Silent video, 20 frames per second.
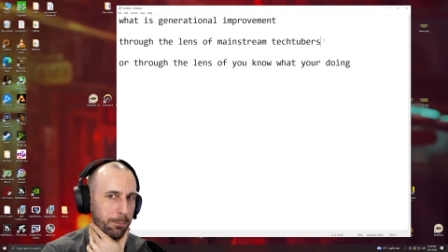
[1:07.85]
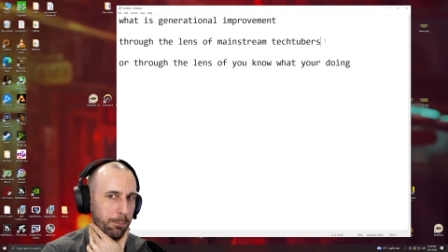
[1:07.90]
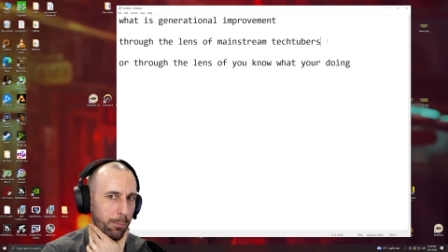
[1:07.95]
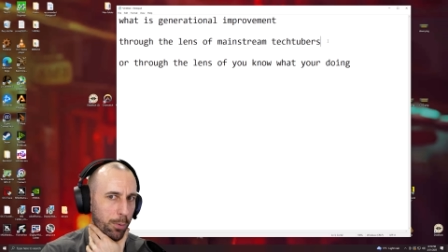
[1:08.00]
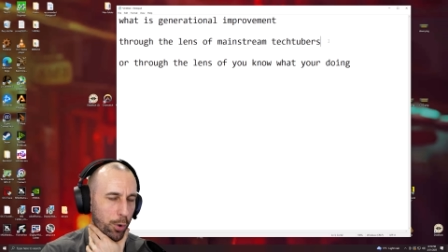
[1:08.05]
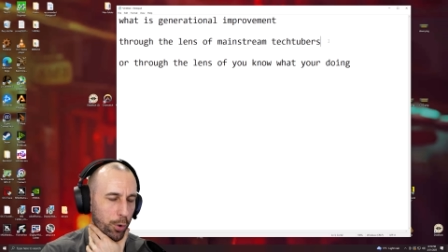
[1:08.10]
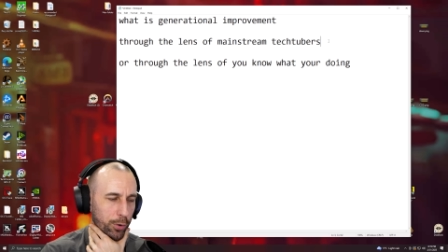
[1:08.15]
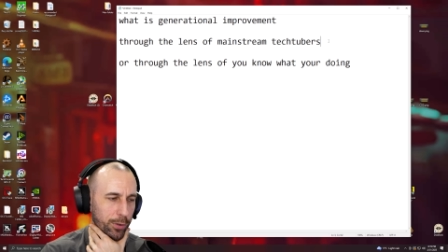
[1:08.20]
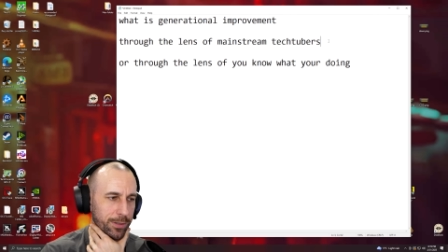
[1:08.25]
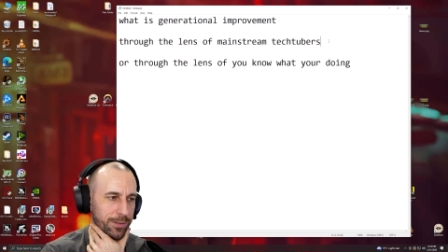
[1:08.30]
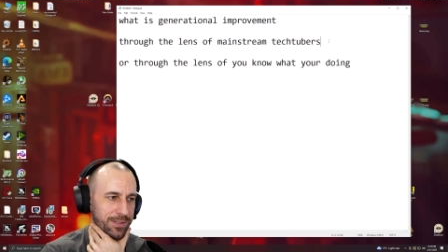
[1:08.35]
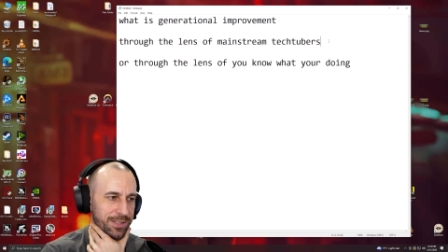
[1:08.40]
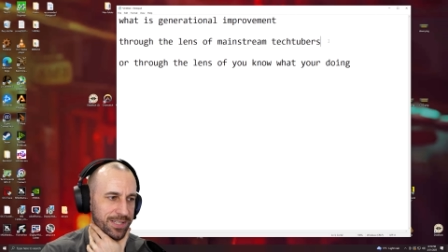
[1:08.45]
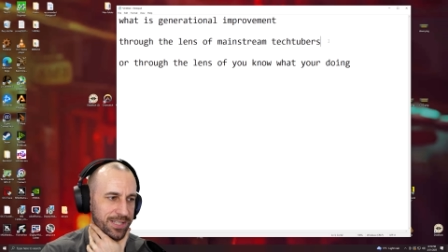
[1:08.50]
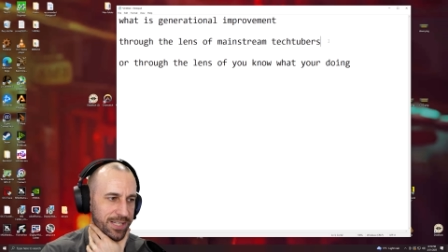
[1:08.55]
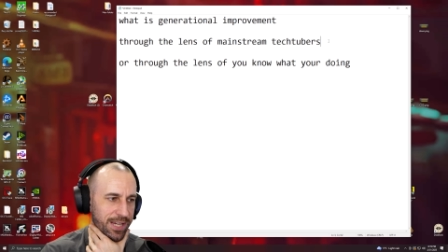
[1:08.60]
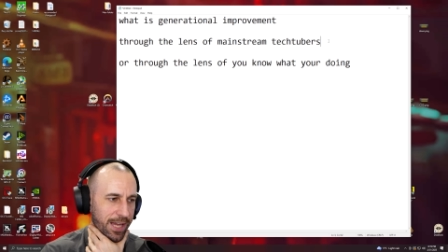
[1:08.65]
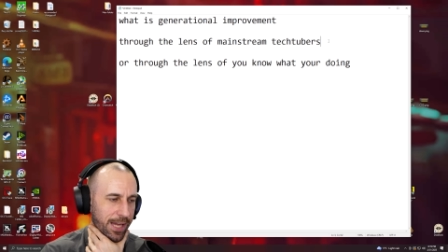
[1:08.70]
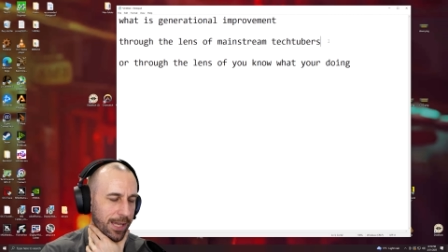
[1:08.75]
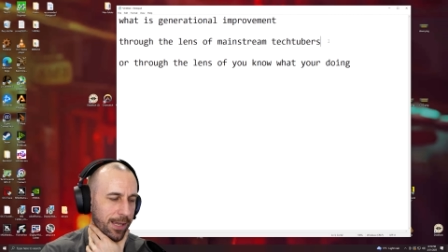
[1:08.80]
more
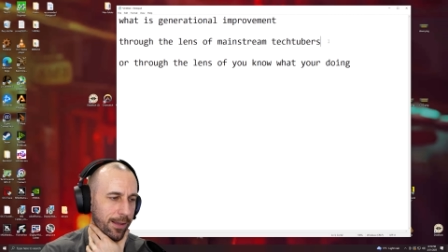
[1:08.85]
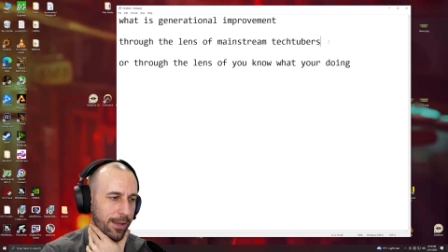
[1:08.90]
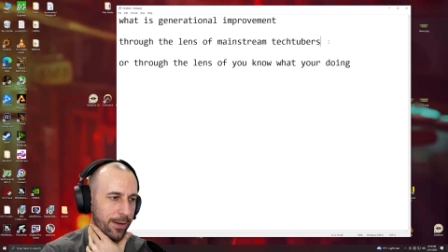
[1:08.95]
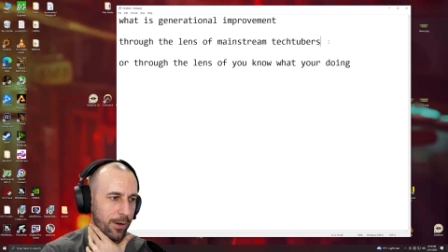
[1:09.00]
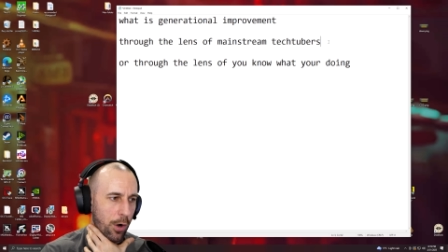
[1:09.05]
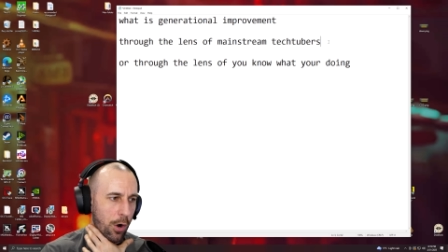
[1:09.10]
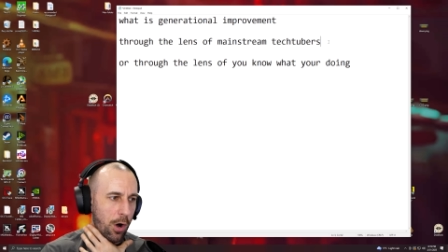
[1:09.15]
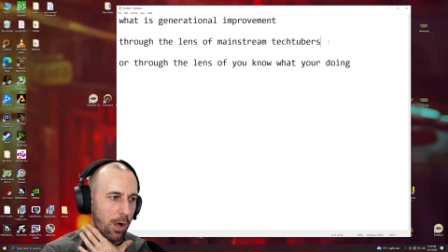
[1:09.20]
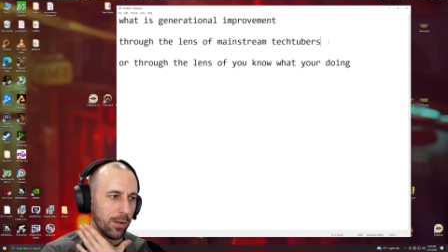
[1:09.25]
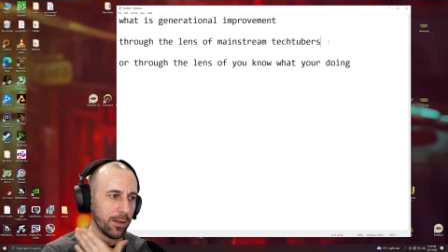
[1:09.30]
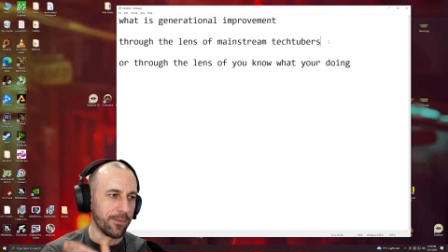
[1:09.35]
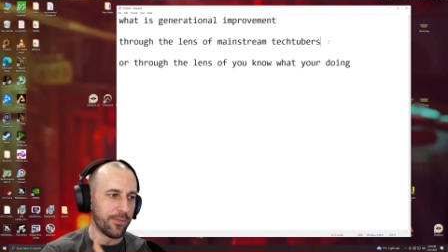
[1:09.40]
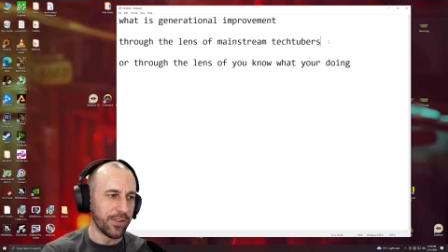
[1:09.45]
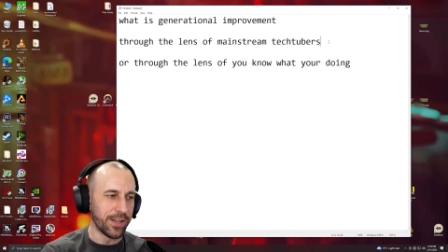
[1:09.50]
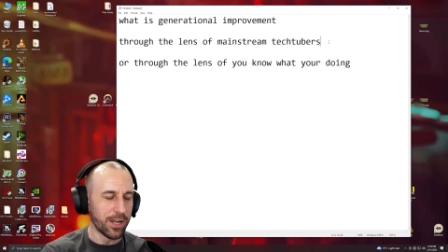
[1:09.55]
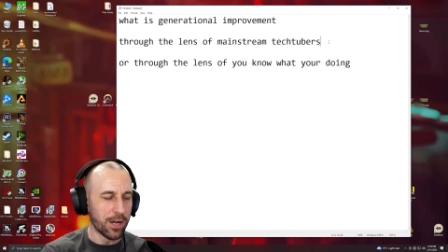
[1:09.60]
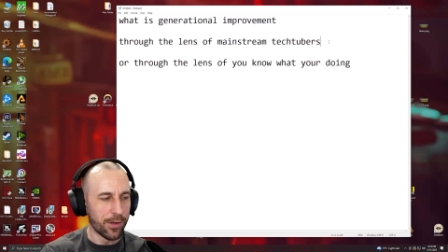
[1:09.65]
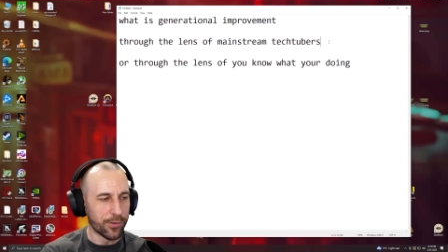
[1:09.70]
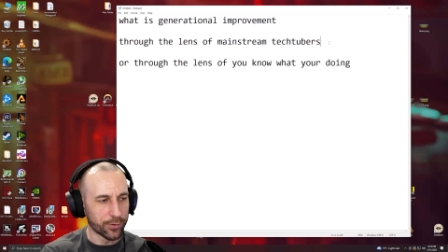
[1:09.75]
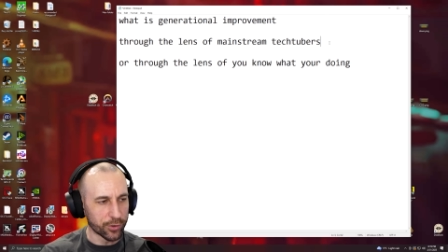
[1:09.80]
insane than all of
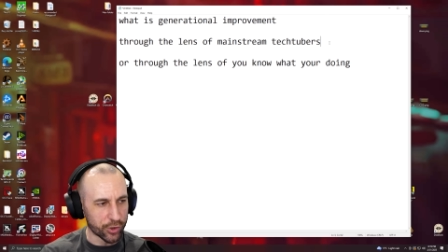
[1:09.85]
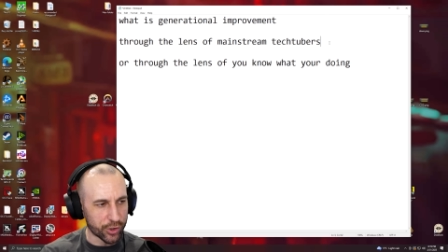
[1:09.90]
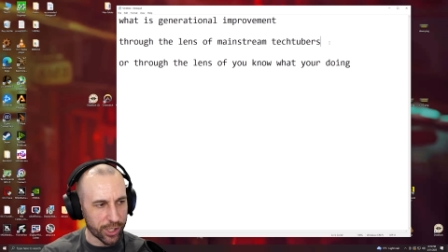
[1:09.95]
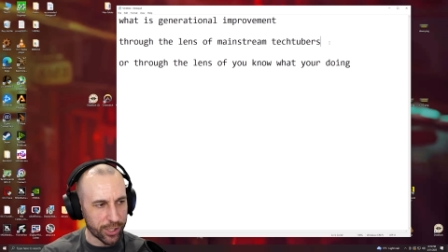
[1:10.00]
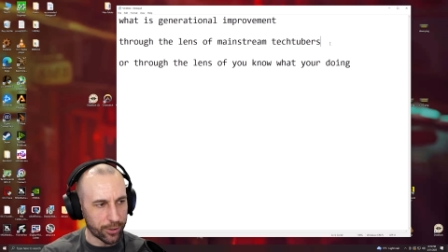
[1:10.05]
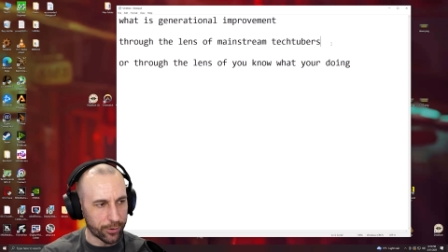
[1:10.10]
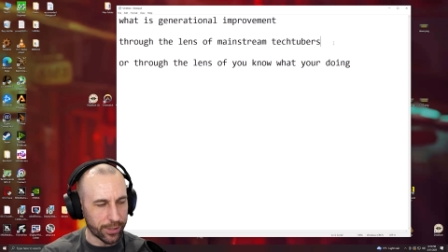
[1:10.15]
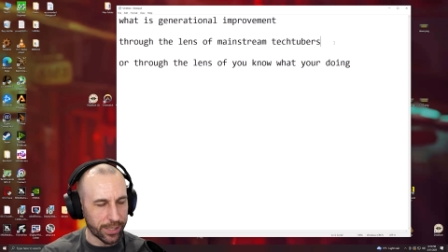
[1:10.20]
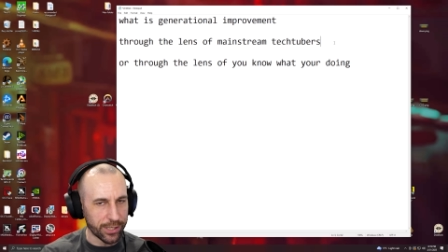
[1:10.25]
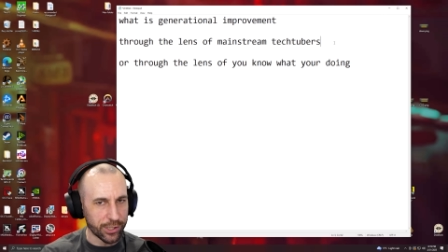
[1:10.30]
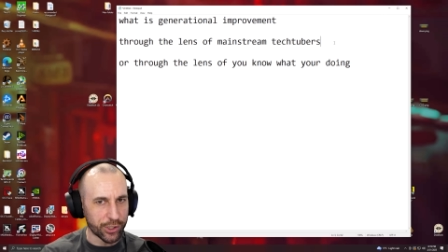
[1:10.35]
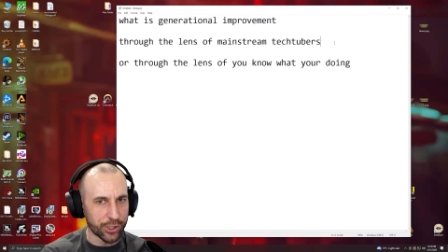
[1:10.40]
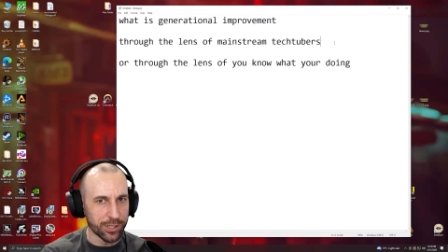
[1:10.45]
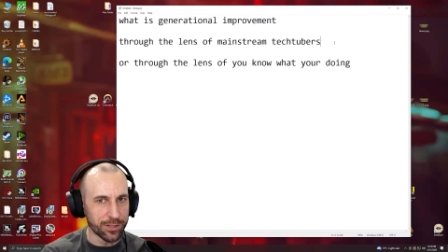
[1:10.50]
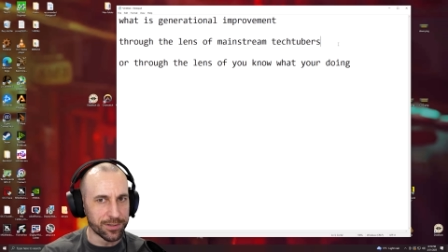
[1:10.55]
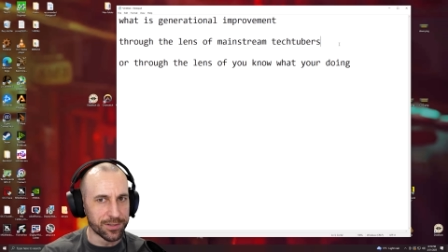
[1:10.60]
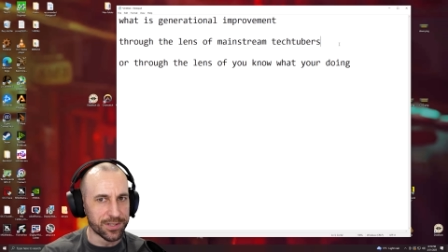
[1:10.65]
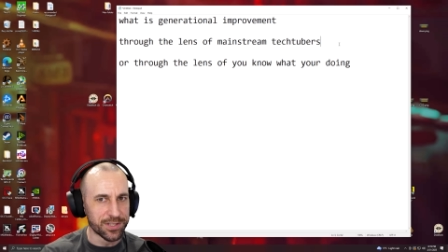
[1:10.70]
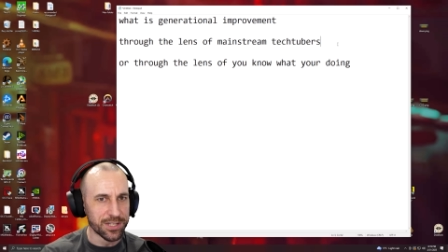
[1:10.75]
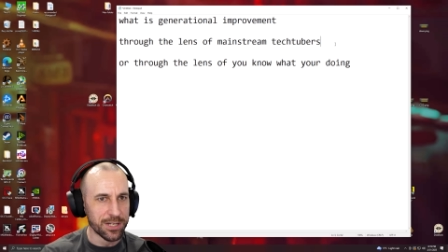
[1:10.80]
the other
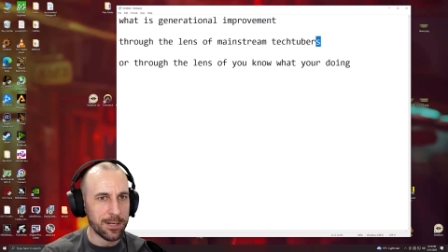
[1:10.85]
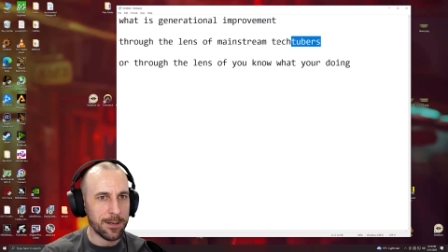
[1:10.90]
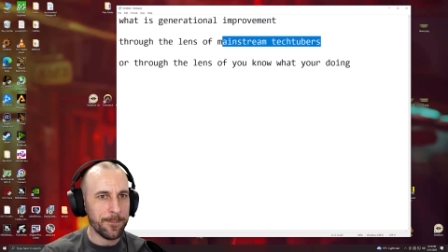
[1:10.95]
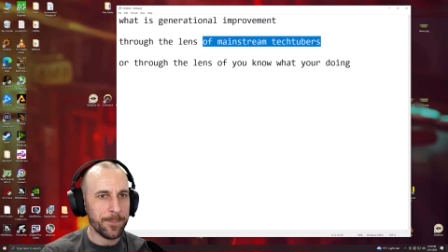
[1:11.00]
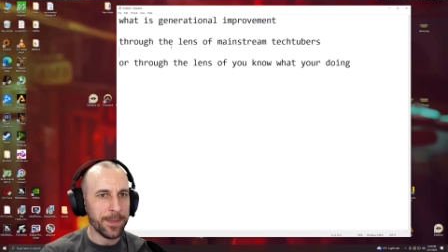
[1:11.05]
generations.